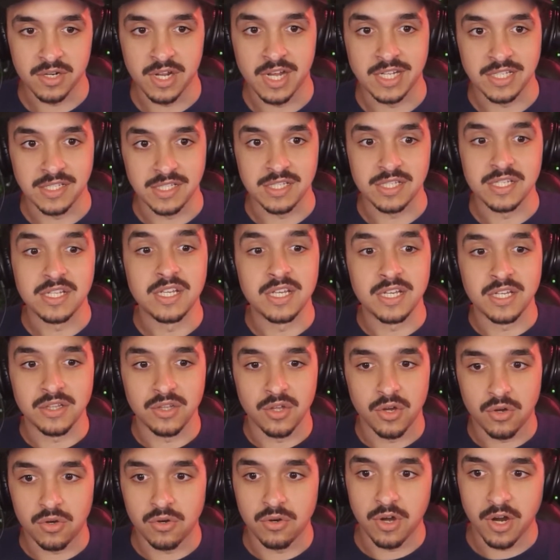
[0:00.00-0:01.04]
You're not
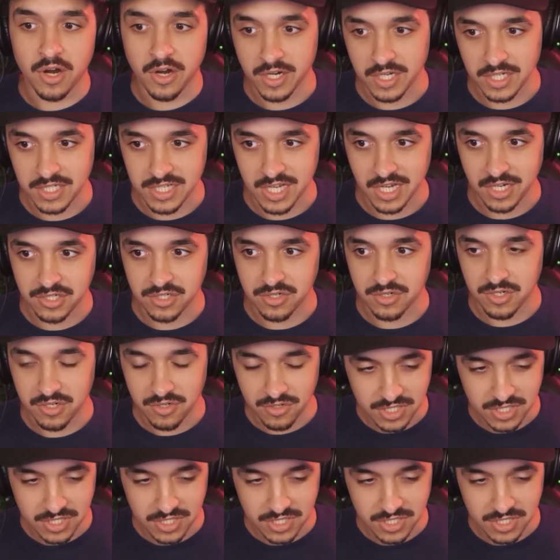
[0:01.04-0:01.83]
seeing the whole architecture.